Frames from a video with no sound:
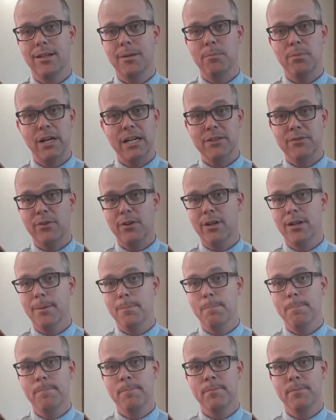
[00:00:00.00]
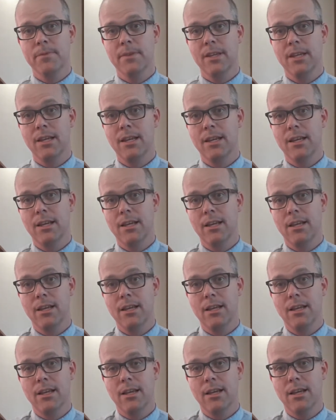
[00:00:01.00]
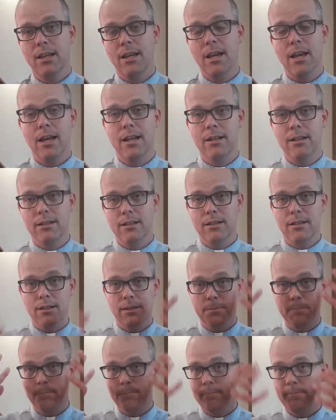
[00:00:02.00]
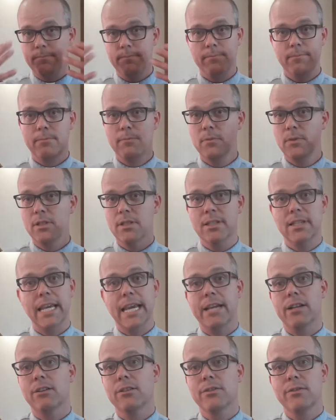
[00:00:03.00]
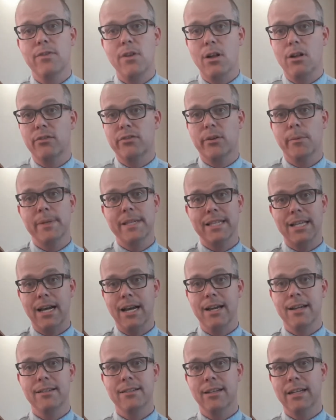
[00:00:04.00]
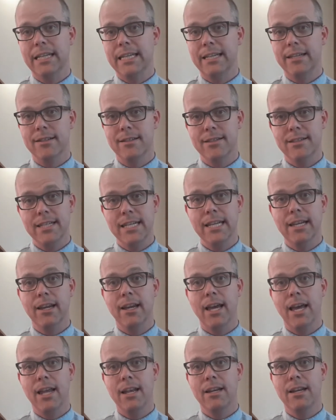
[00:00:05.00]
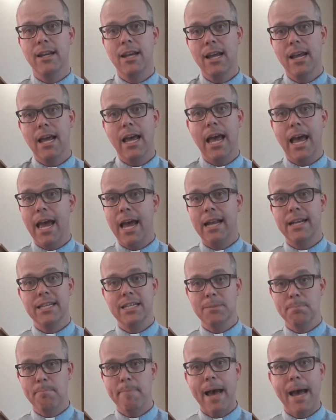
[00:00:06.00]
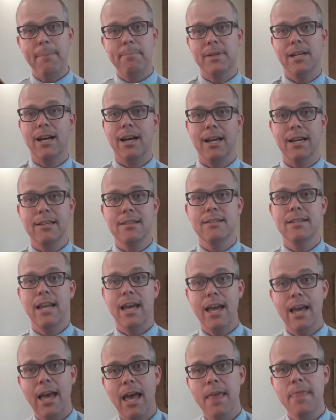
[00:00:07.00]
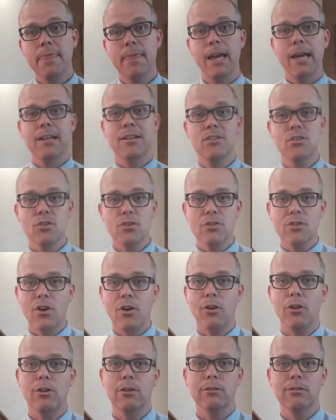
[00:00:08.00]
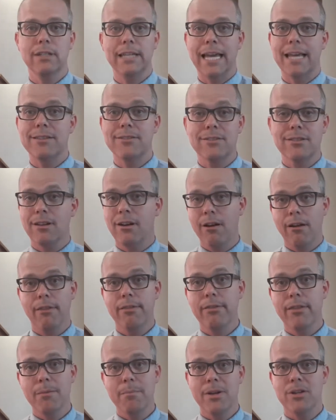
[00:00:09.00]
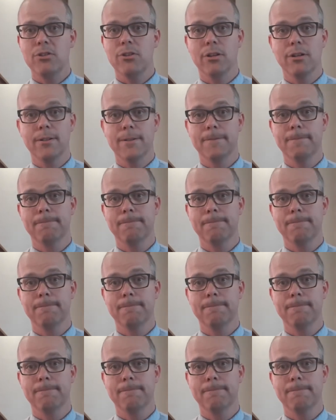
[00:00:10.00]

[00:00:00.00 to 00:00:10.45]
prays for him and the scales fall from his eyes and he can see again and he's baptized and then Saul gets on the mission.